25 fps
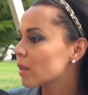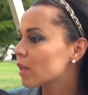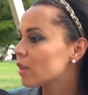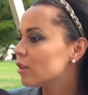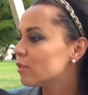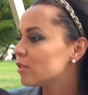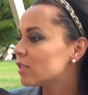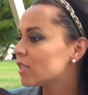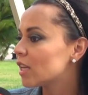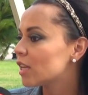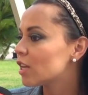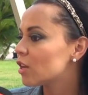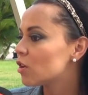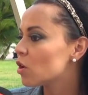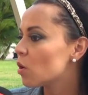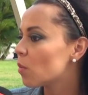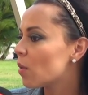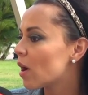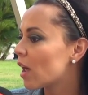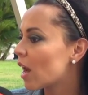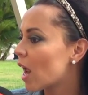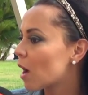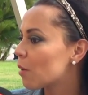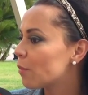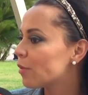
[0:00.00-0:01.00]
you said, you know
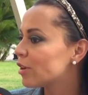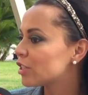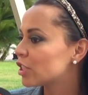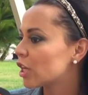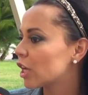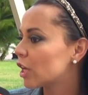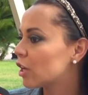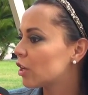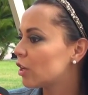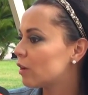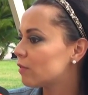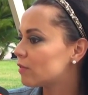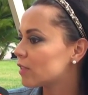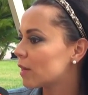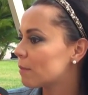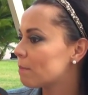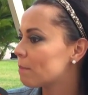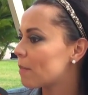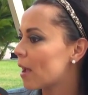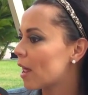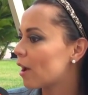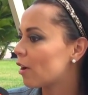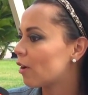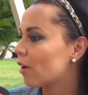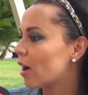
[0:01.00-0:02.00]
what, I wish I could have done
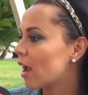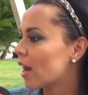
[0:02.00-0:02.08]
better.